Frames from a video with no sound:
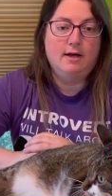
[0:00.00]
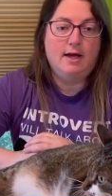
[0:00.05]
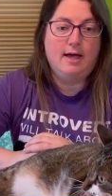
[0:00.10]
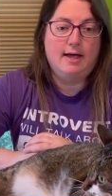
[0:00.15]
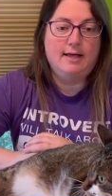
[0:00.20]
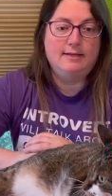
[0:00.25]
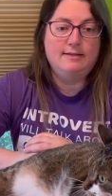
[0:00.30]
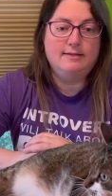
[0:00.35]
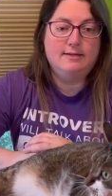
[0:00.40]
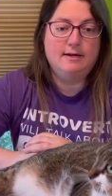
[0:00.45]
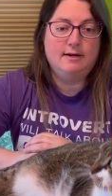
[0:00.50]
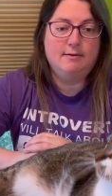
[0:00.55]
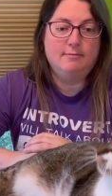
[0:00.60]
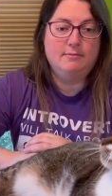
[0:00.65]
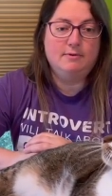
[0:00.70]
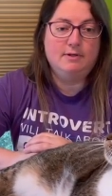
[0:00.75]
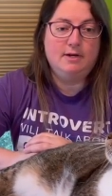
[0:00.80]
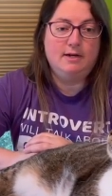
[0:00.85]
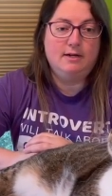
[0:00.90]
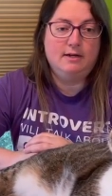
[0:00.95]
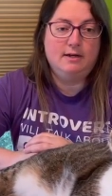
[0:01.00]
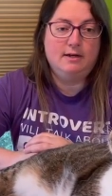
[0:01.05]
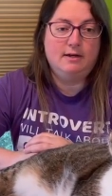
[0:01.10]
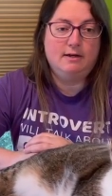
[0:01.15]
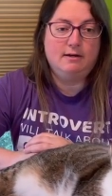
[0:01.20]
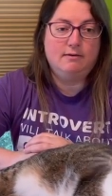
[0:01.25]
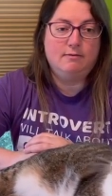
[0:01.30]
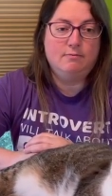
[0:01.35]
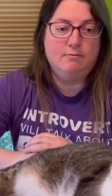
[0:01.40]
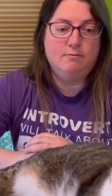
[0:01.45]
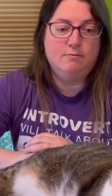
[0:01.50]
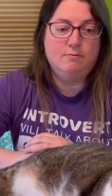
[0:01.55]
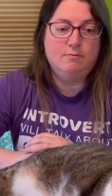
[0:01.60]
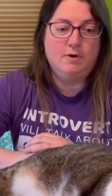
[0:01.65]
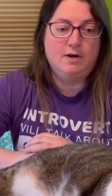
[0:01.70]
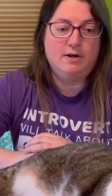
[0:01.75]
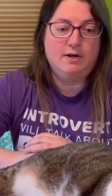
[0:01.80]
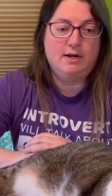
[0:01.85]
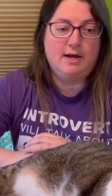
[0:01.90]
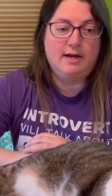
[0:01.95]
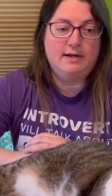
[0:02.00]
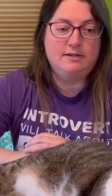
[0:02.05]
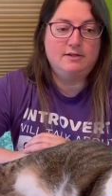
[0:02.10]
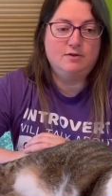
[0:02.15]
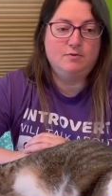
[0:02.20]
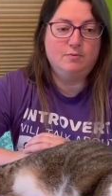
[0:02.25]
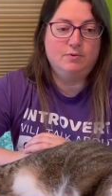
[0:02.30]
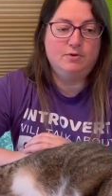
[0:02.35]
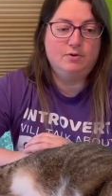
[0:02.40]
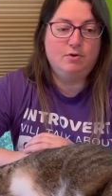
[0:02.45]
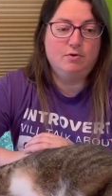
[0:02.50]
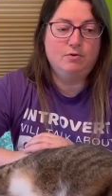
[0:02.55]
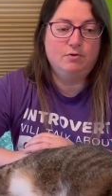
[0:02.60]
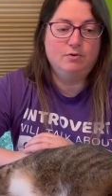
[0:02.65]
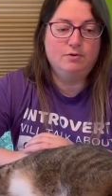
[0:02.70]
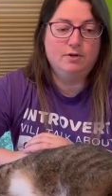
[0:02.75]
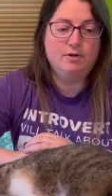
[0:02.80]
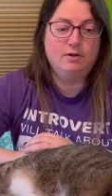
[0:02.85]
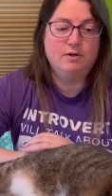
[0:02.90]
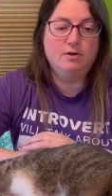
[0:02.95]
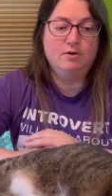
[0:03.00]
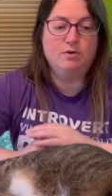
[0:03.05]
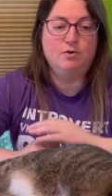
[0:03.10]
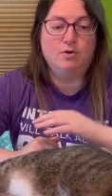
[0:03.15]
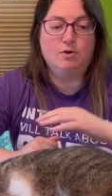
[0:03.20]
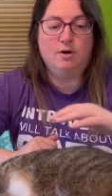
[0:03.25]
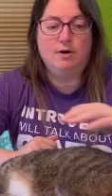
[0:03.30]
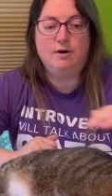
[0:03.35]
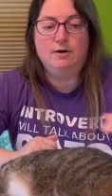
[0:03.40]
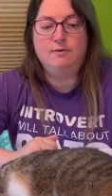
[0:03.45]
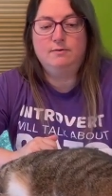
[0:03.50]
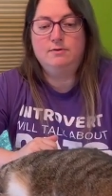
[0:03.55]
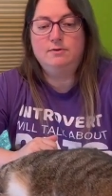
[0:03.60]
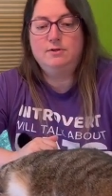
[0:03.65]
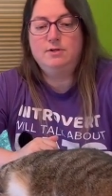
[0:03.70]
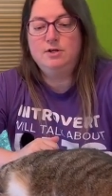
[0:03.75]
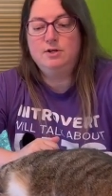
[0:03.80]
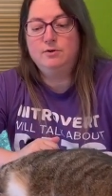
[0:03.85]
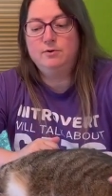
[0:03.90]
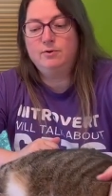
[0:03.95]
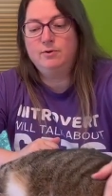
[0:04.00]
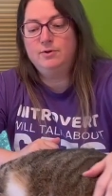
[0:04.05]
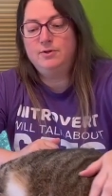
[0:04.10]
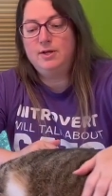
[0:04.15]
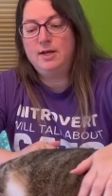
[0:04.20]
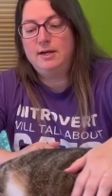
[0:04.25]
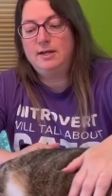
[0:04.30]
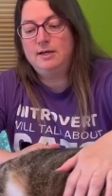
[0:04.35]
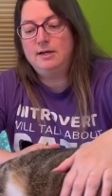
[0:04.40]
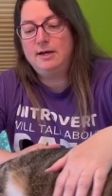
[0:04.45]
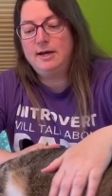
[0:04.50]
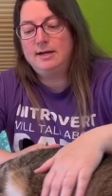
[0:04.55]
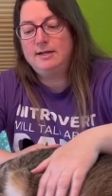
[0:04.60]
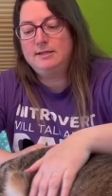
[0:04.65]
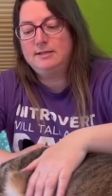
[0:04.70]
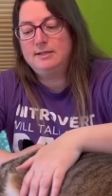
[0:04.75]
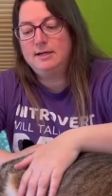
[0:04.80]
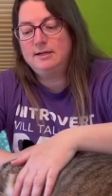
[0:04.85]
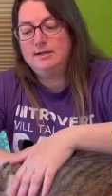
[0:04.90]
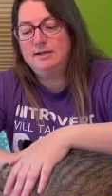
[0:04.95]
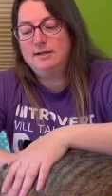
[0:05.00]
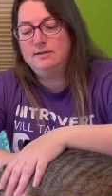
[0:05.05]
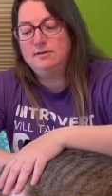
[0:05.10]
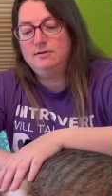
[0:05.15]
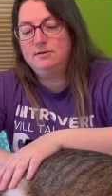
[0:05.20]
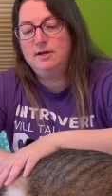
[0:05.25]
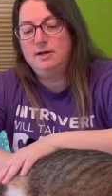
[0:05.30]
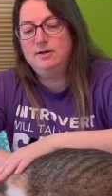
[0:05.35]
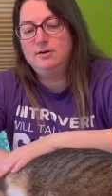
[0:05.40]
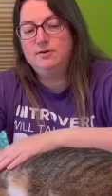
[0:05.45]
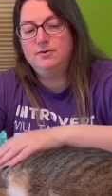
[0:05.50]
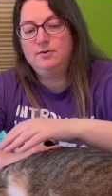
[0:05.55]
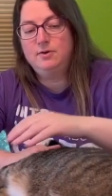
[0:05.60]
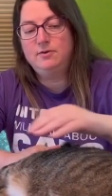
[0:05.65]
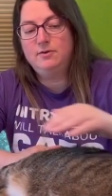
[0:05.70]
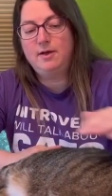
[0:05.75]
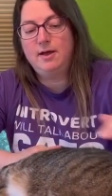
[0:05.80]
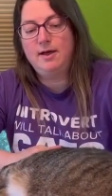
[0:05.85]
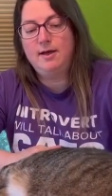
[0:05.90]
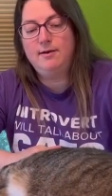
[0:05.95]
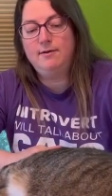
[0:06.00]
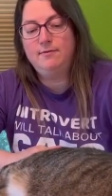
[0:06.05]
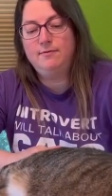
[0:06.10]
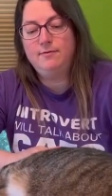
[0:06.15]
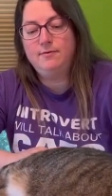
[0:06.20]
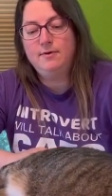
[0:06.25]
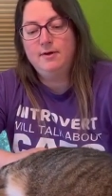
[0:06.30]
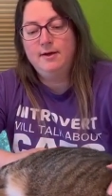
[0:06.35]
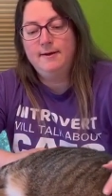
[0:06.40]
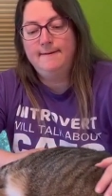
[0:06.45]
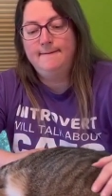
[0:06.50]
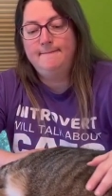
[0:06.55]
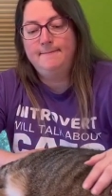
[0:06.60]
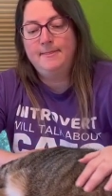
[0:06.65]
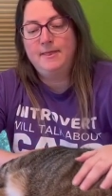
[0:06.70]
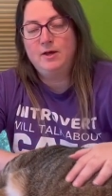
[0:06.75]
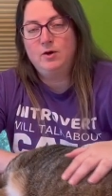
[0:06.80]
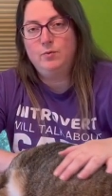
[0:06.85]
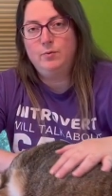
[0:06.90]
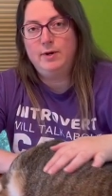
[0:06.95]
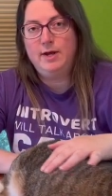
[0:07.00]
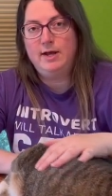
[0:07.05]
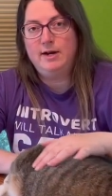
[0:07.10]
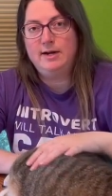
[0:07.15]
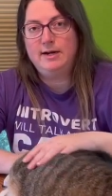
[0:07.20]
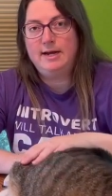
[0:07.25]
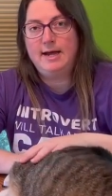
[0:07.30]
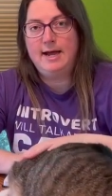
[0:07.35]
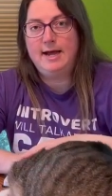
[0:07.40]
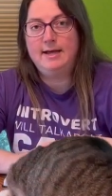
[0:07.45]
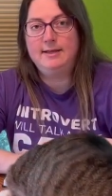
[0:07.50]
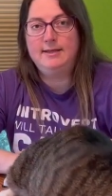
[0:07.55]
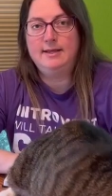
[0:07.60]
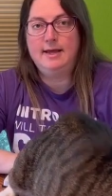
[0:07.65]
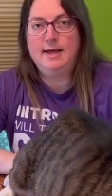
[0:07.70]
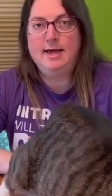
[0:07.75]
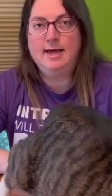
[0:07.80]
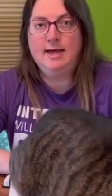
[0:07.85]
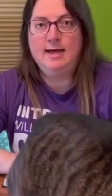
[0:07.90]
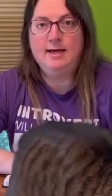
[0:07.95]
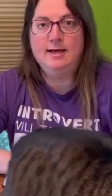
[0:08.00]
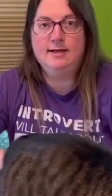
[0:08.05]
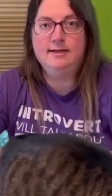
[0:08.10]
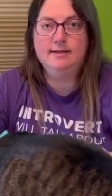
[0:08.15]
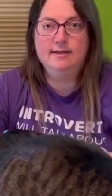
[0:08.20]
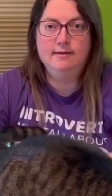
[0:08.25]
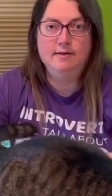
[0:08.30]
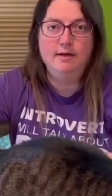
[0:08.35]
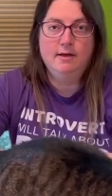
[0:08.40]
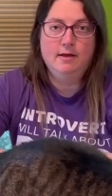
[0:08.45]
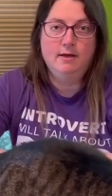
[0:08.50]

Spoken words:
ends up needing medication when they're older or dealing with any kind of sickness later in their life. Like, we had a cat that had